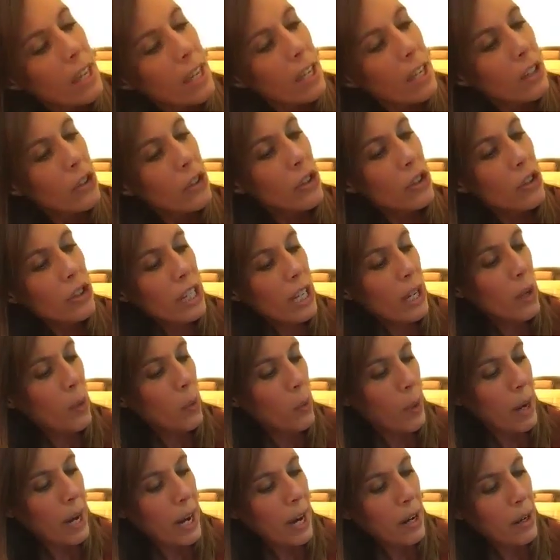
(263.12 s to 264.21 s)
She
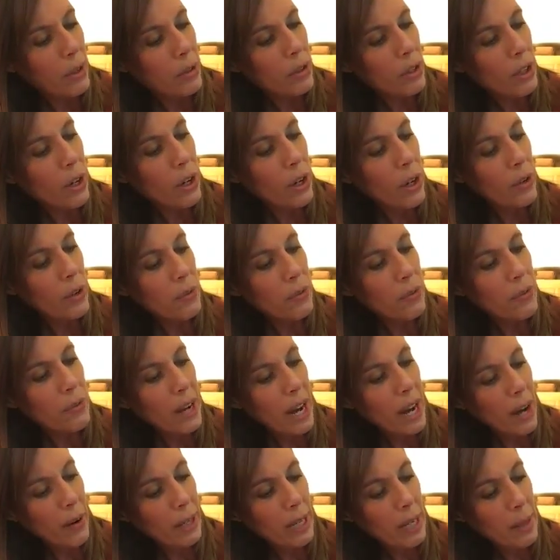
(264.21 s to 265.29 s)
wears her
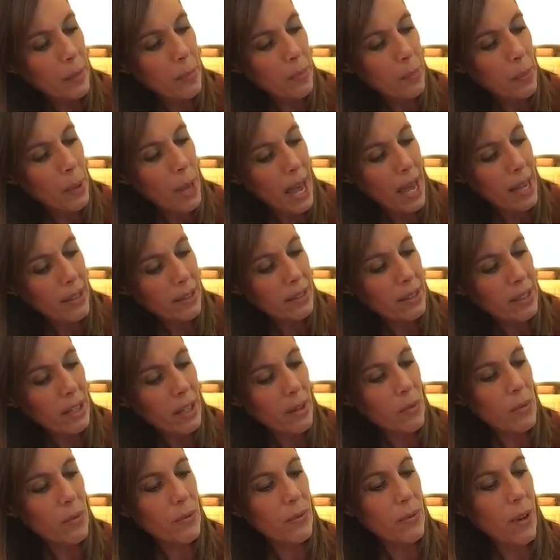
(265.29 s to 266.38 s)
very best
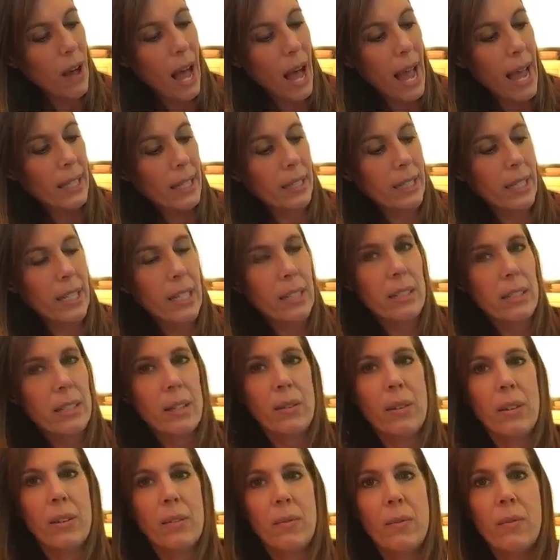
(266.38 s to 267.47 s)
violet
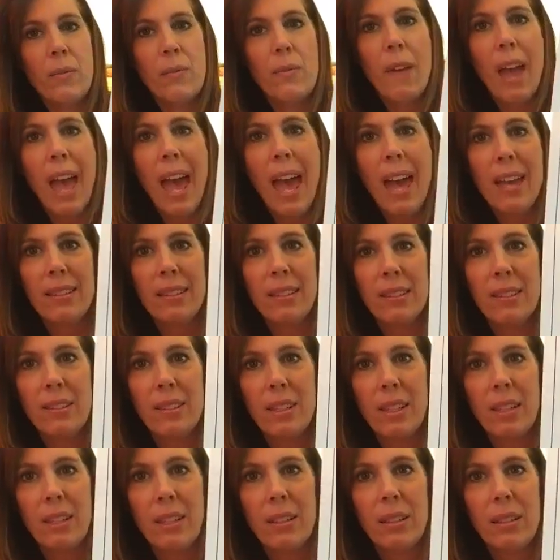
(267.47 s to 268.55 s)

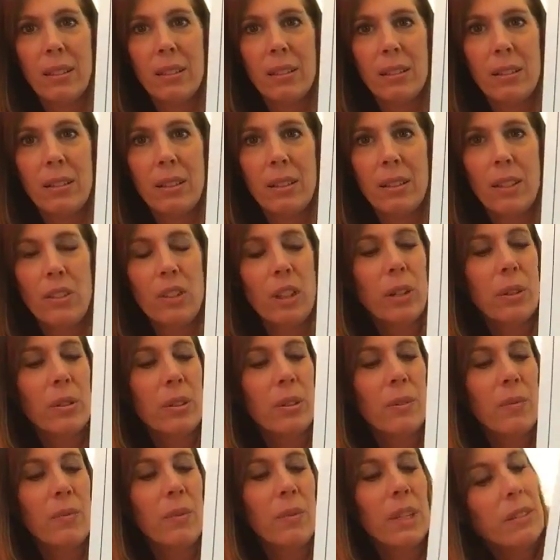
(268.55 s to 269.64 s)
vest. Did you hear
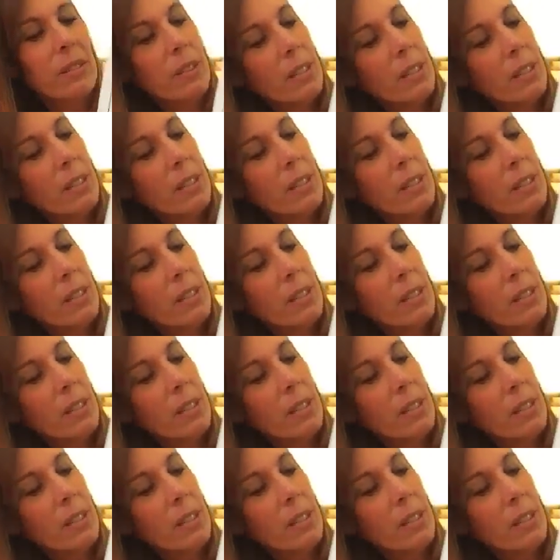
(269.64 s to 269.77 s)
some V's